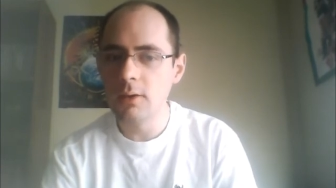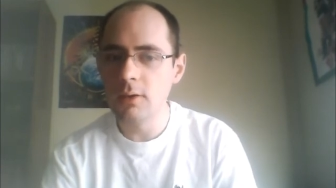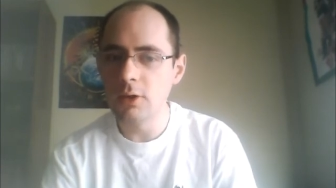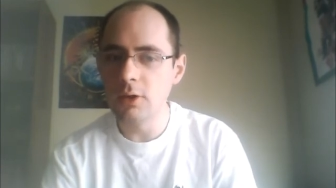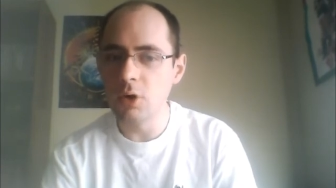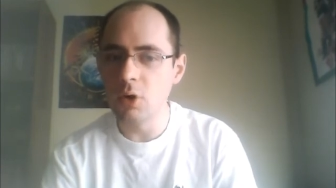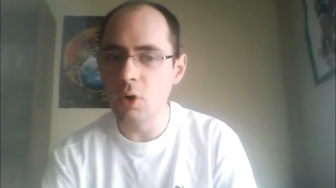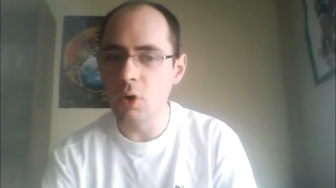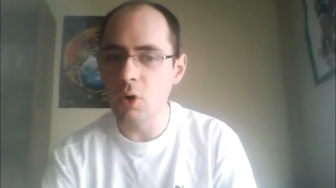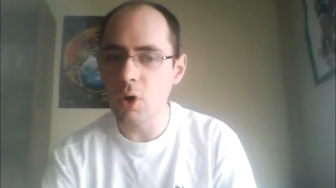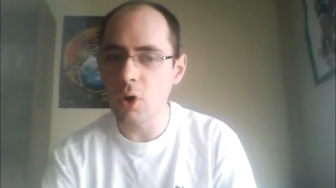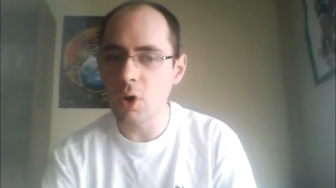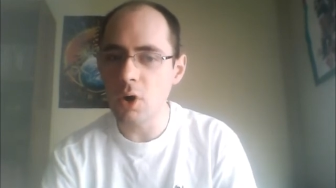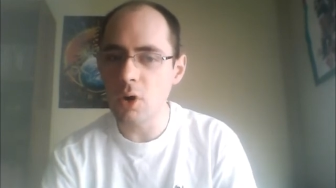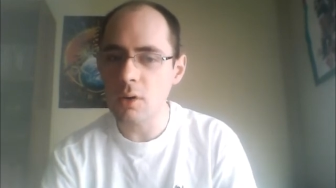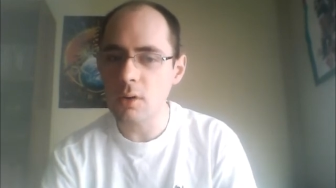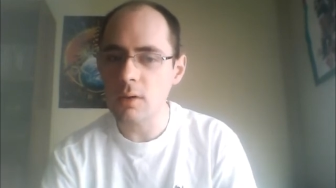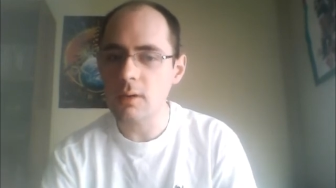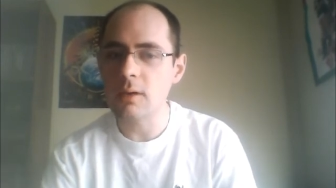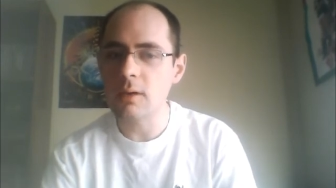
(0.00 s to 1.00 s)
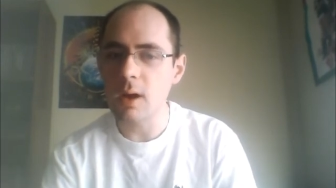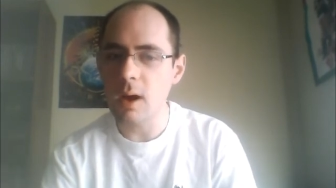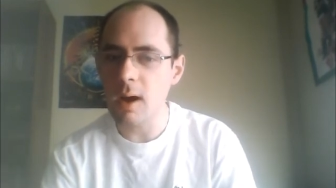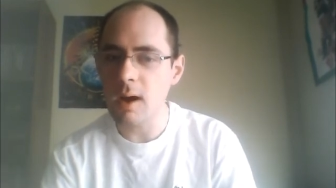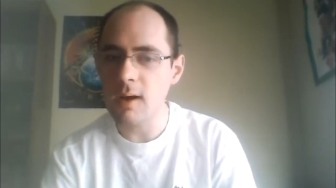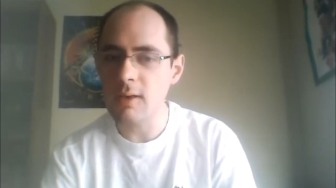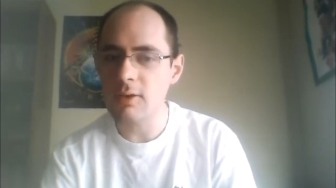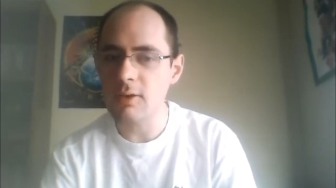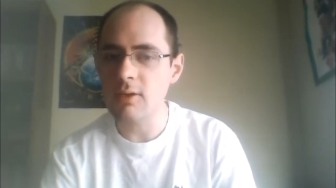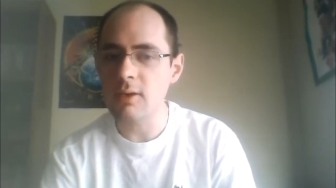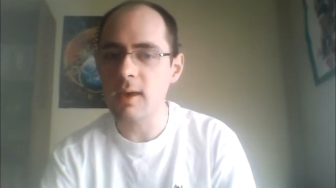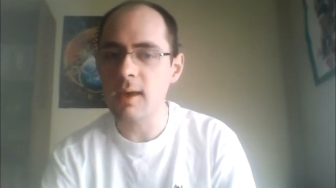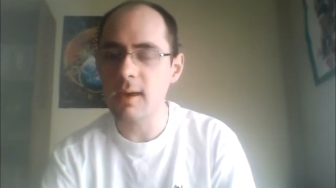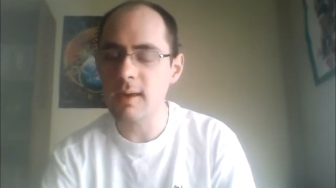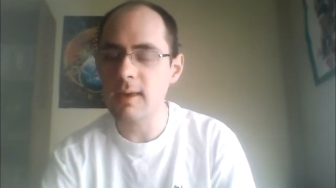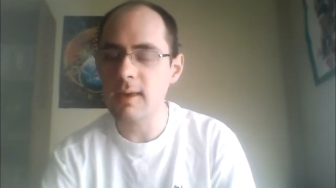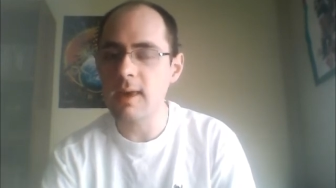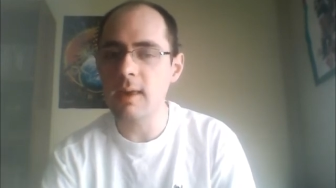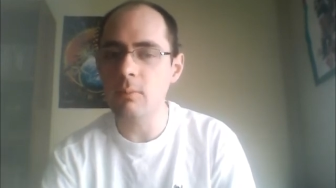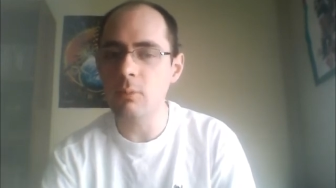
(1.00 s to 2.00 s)
your guys
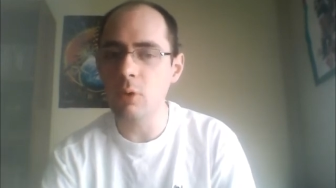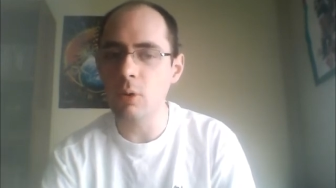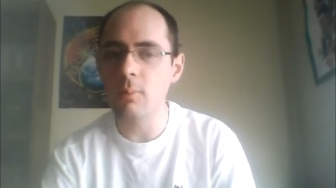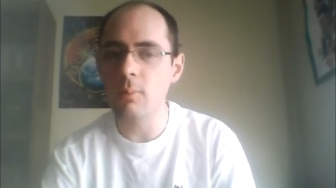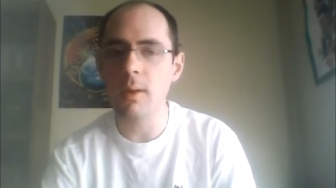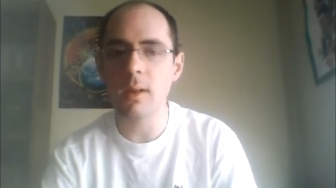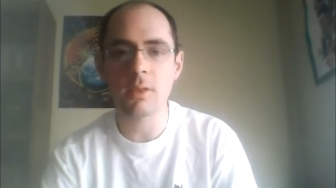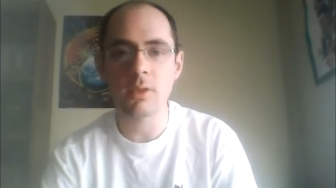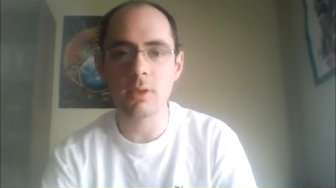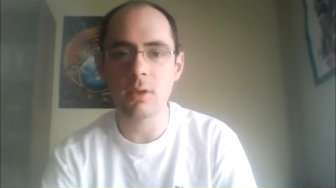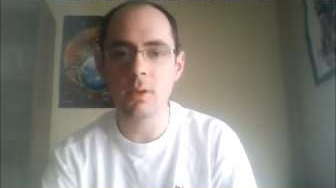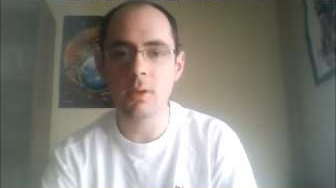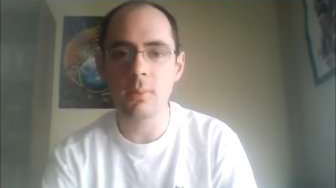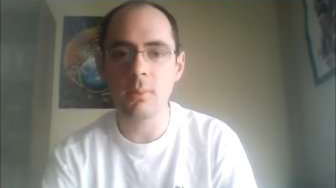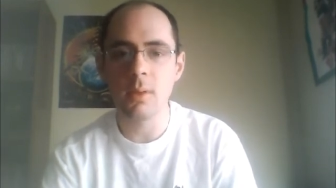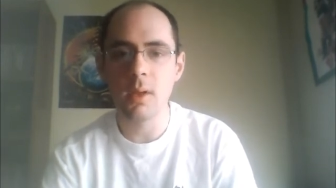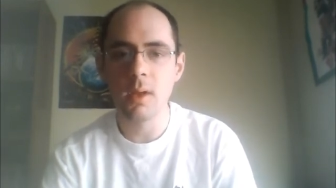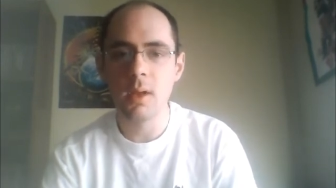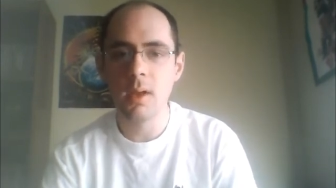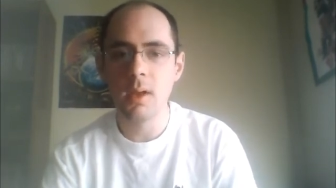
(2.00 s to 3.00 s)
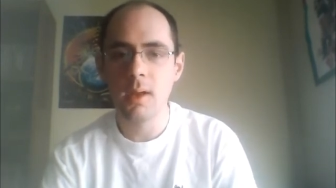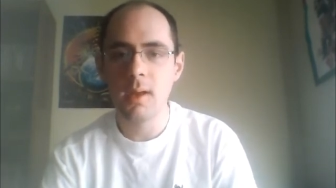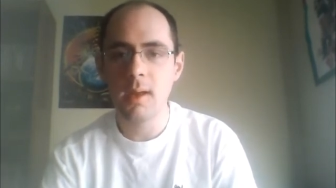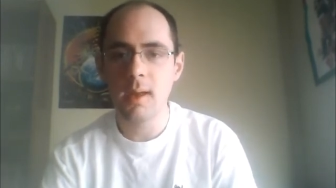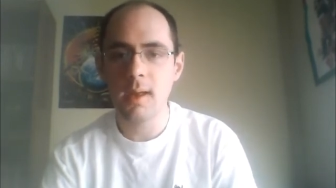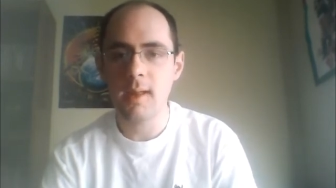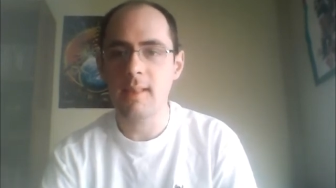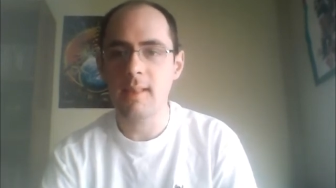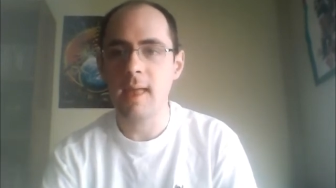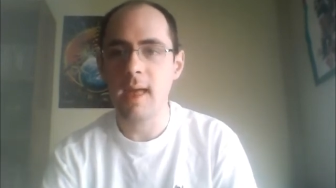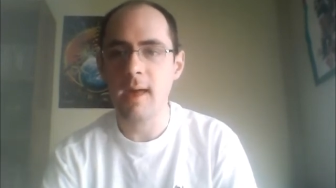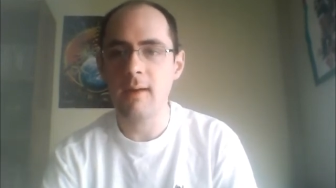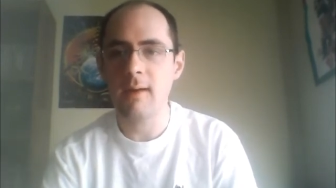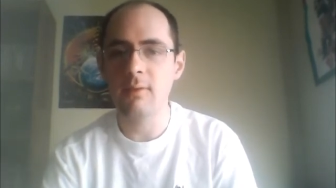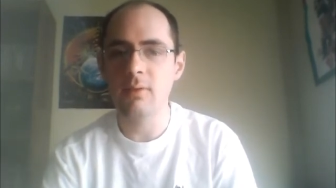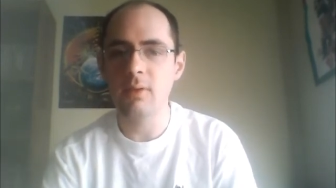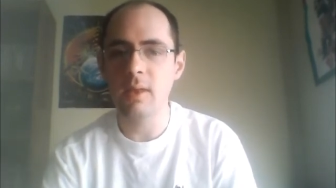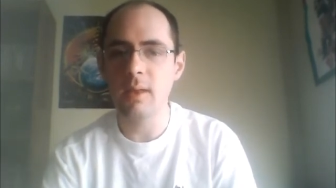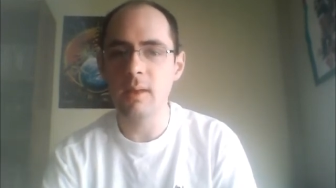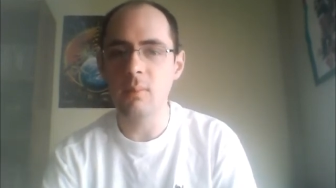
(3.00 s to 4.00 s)
to gain momentum and
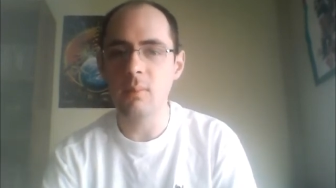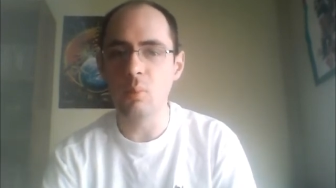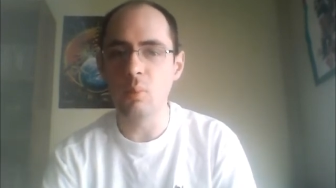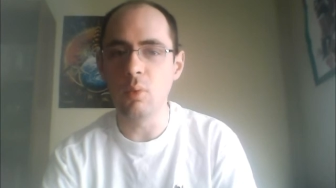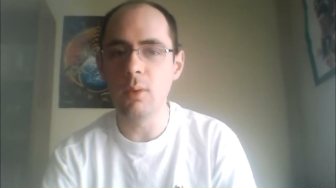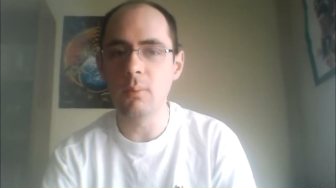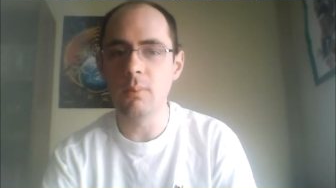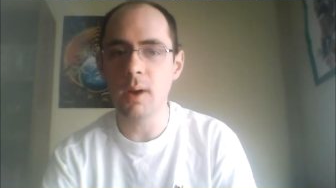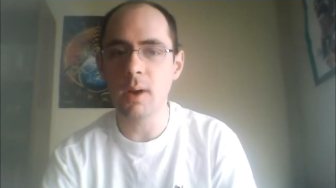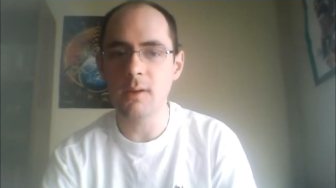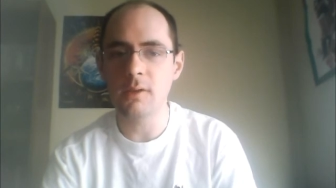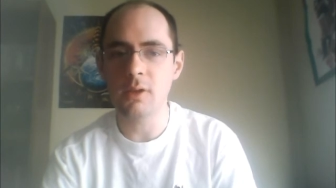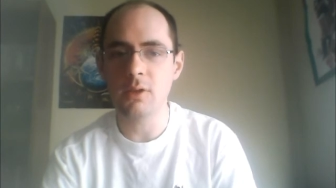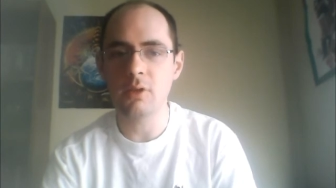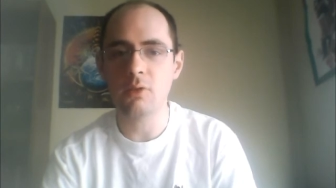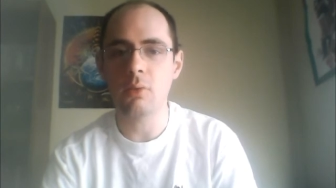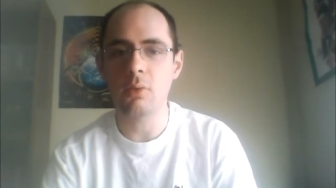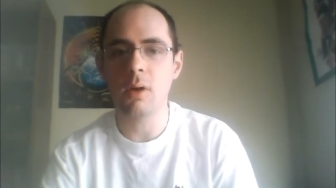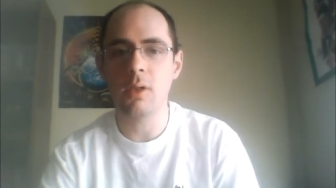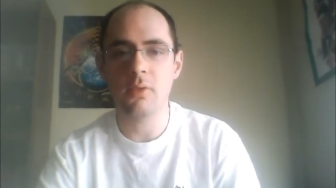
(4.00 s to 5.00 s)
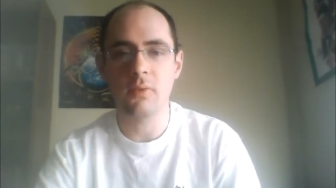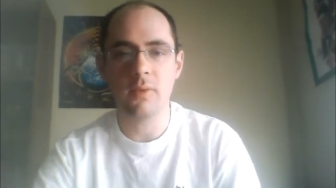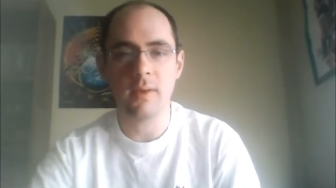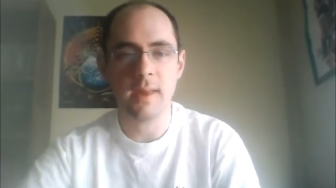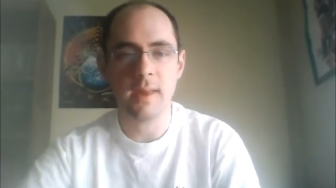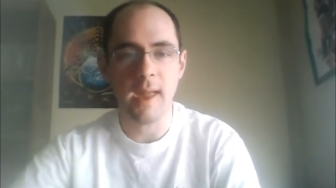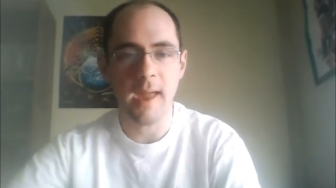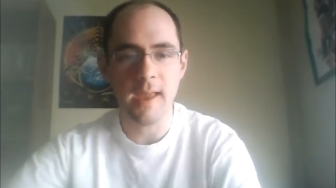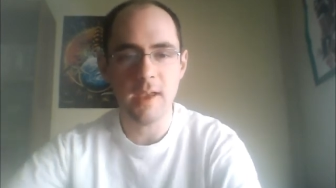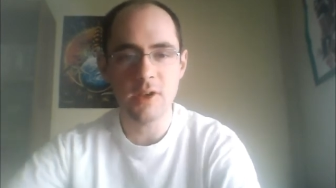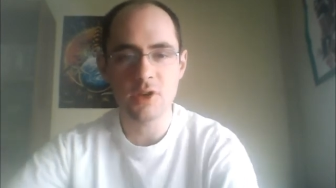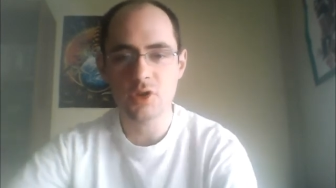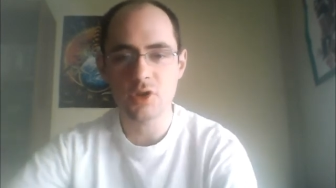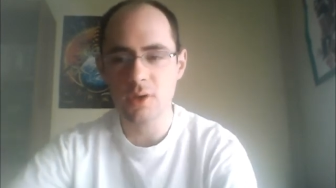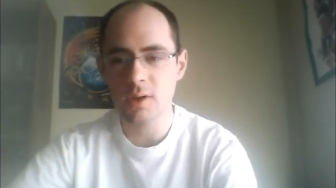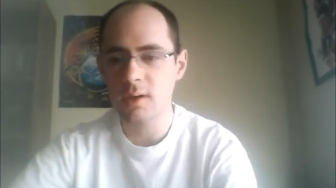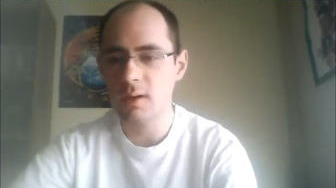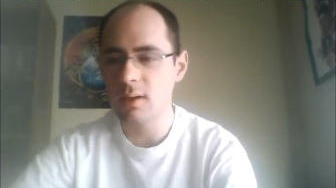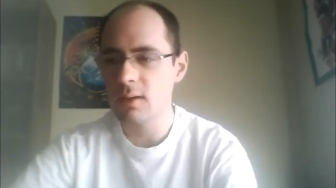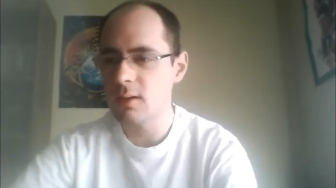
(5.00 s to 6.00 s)
have them win by
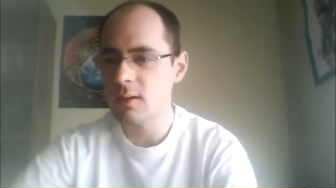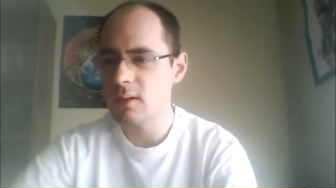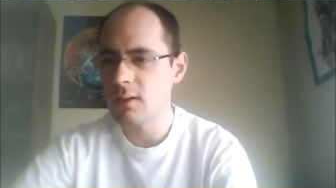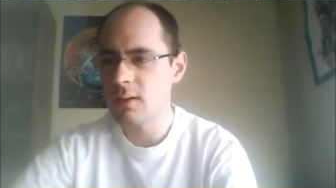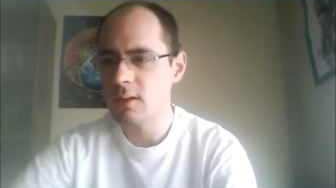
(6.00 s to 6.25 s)
disqualification.